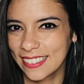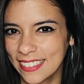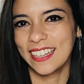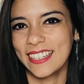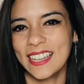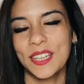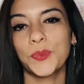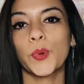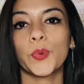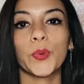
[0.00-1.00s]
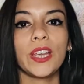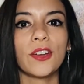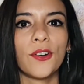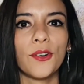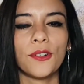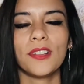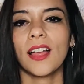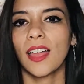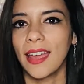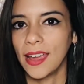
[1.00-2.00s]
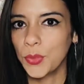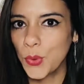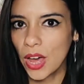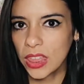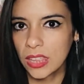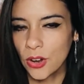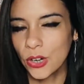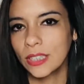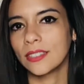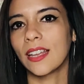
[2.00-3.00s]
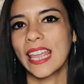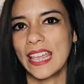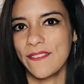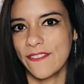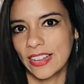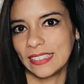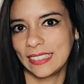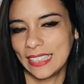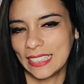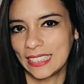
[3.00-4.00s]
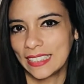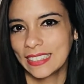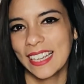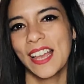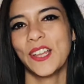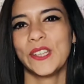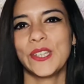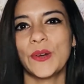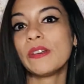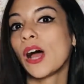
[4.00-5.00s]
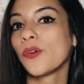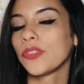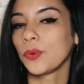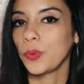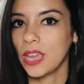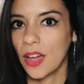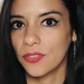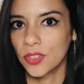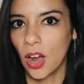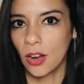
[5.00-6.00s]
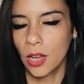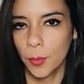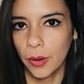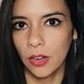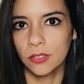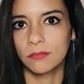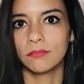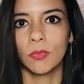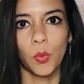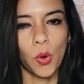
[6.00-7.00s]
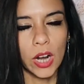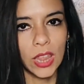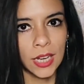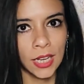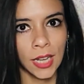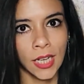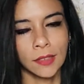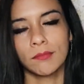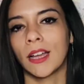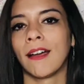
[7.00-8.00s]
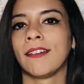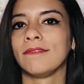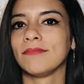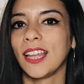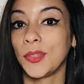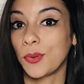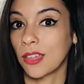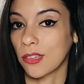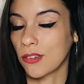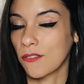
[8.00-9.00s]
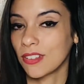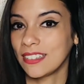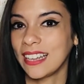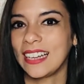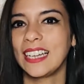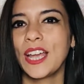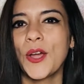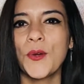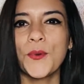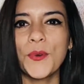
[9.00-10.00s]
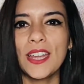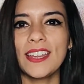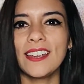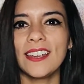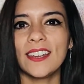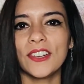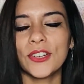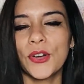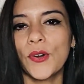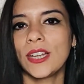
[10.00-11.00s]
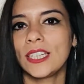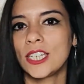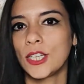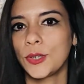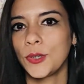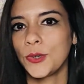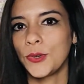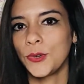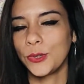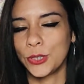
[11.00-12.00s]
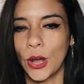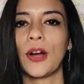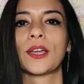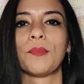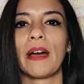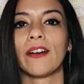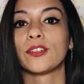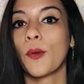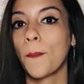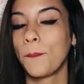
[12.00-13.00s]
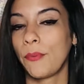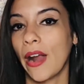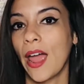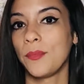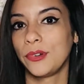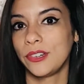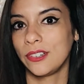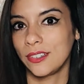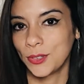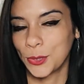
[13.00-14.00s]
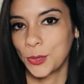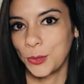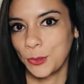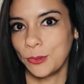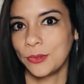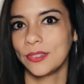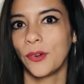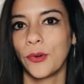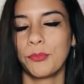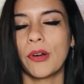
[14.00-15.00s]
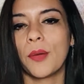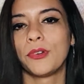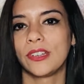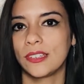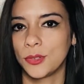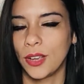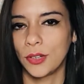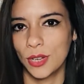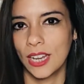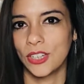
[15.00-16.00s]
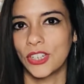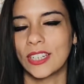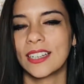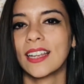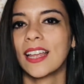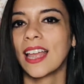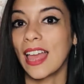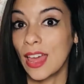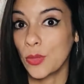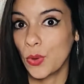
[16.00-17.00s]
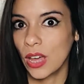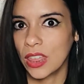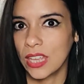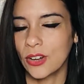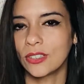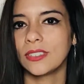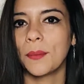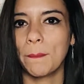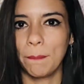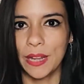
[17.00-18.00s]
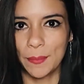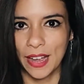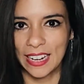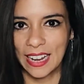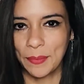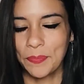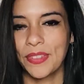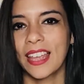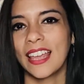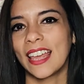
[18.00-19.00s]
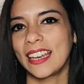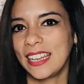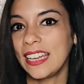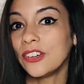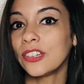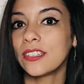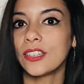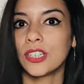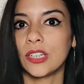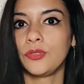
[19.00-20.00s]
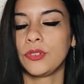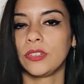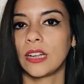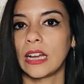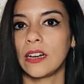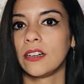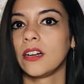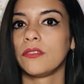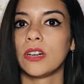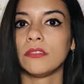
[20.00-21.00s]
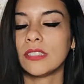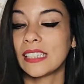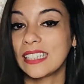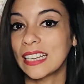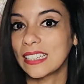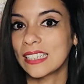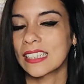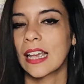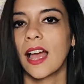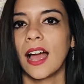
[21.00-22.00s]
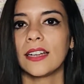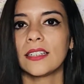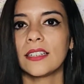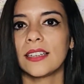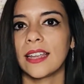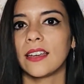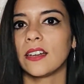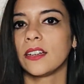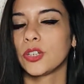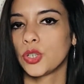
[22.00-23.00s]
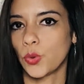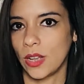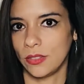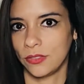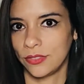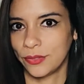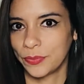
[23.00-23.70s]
This is what we call educación infantil. So now that we have talked about guardería and educación infantil, we are going to talk about primary school or primary education, educación primaria. And here the children are around 6 until they are 12.